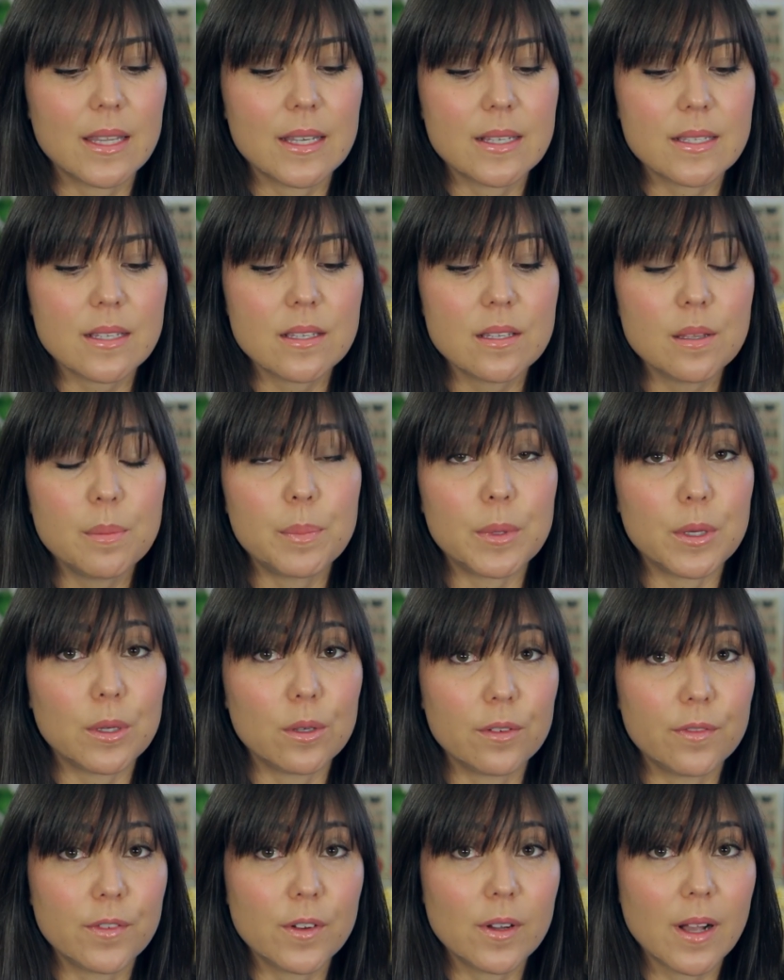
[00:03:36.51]
This is a
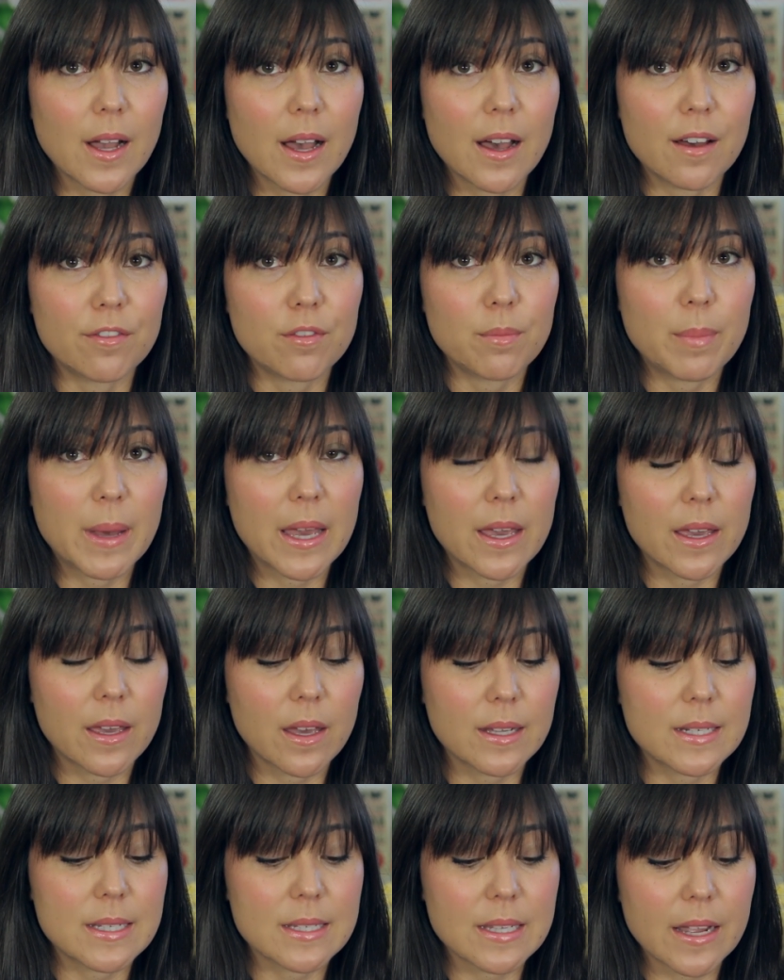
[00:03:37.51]
beautiful cuff by
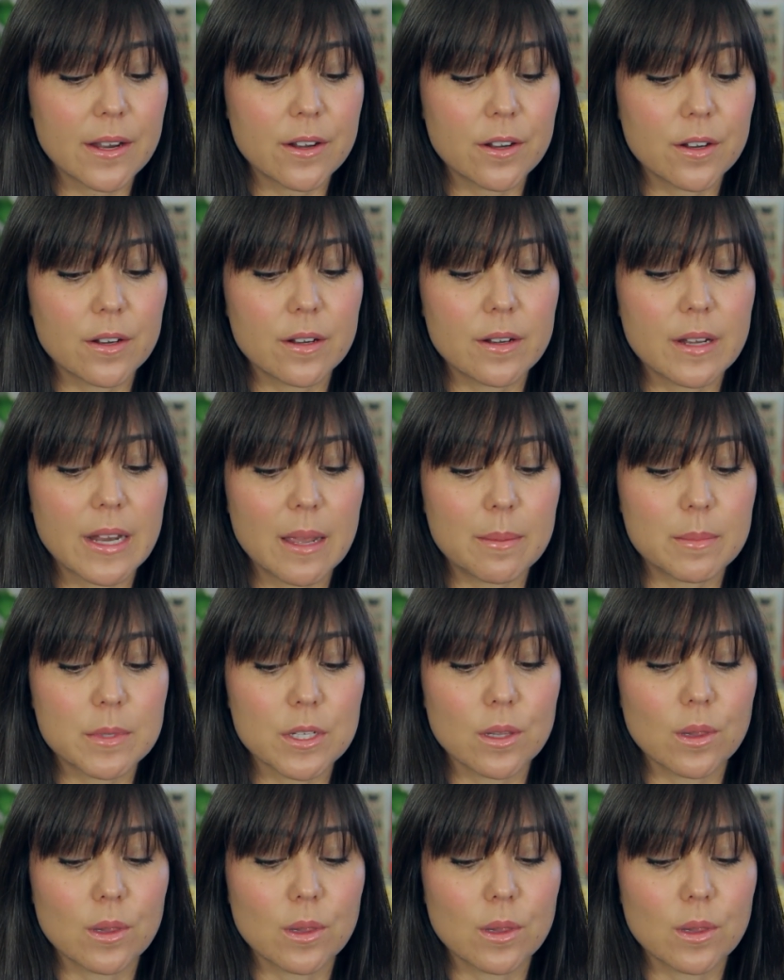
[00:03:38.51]
a designer named